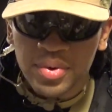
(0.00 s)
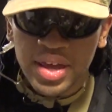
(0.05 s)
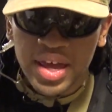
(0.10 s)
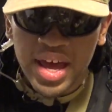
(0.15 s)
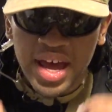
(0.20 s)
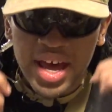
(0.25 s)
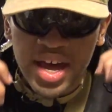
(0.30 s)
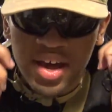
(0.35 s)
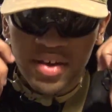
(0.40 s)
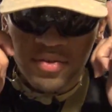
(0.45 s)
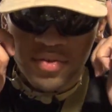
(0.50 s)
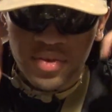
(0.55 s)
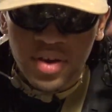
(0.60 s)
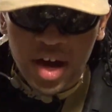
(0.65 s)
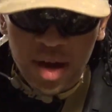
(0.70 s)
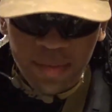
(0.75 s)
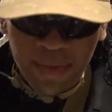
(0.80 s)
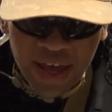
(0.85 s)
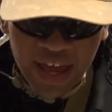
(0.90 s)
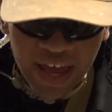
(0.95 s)
we have
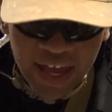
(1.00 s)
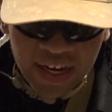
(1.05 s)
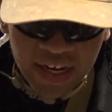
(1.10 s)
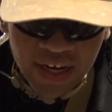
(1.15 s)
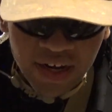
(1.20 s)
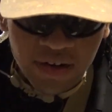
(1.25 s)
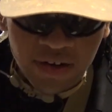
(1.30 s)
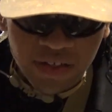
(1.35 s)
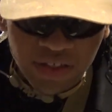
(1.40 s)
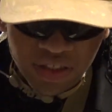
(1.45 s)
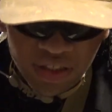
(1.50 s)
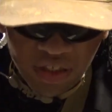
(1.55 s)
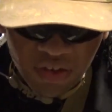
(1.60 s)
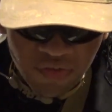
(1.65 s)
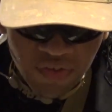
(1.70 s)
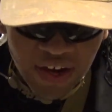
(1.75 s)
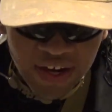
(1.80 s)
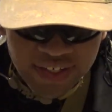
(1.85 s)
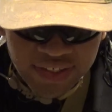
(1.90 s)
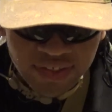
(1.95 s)
on my head here just a
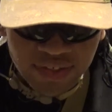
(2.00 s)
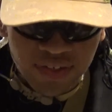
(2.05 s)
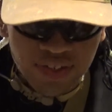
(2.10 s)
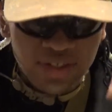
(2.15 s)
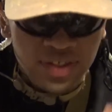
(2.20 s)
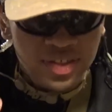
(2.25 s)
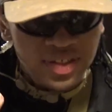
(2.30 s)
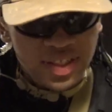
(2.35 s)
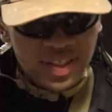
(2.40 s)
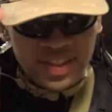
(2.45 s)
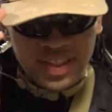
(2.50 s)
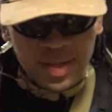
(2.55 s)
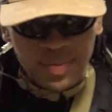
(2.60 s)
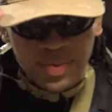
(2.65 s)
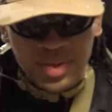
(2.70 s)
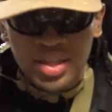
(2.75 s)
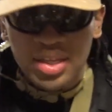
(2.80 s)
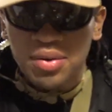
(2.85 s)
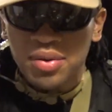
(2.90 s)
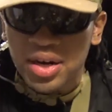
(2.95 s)
visor. This is like
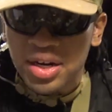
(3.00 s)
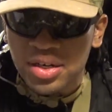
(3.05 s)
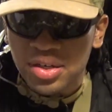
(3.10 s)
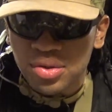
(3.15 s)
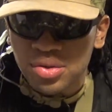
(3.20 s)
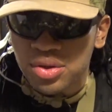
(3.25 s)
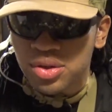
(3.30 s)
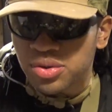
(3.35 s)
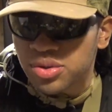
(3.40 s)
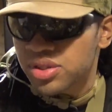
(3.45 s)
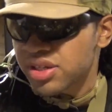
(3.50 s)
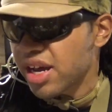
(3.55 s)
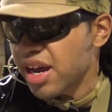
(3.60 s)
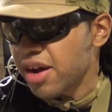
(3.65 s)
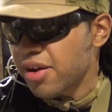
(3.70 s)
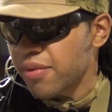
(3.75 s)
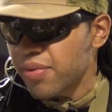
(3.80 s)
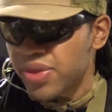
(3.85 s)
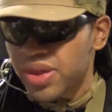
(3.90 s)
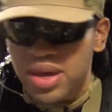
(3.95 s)
typically what I do use
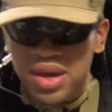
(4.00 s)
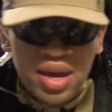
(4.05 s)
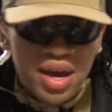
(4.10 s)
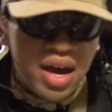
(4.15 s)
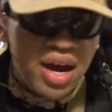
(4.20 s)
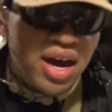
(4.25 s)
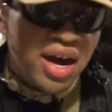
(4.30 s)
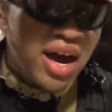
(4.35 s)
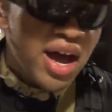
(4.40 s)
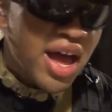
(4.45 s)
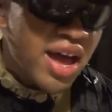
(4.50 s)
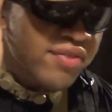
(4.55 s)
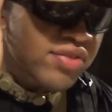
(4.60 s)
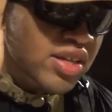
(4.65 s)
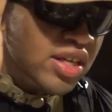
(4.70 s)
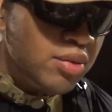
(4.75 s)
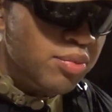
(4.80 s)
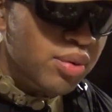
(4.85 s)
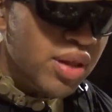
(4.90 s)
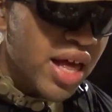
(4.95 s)
now. I have
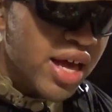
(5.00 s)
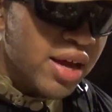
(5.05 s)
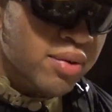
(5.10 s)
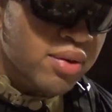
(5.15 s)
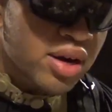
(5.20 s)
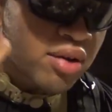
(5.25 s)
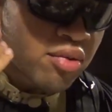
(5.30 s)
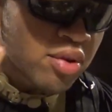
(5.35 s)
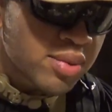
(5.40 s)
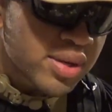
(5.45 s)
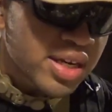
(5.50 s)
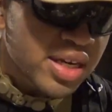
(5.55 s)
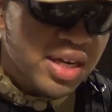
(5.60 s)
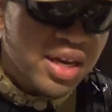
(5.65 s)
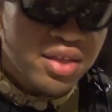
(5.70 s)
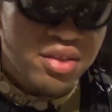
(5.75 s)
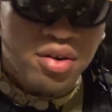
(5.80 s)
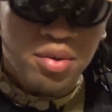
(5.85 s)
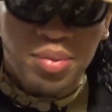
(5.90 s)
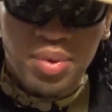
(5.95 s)
to get a black one. I will be getting
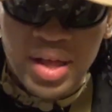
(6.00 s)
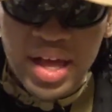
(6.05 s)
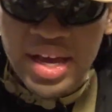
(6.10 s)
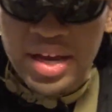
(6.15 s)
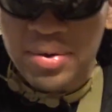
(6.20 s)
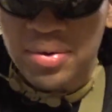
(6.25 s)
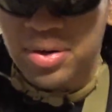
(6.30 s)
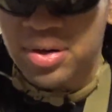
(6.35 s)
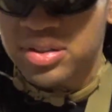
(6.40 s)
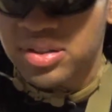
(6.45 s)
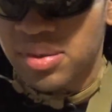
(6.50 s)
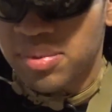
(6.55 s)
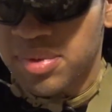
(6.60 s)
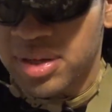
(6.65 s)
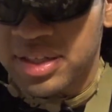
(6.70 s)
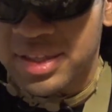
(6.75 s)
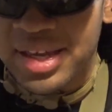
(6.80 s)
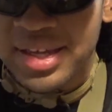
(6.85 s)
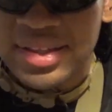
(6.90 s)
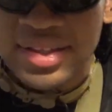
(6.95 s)
either a black one or something
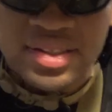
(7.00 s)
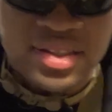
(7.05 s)
like that.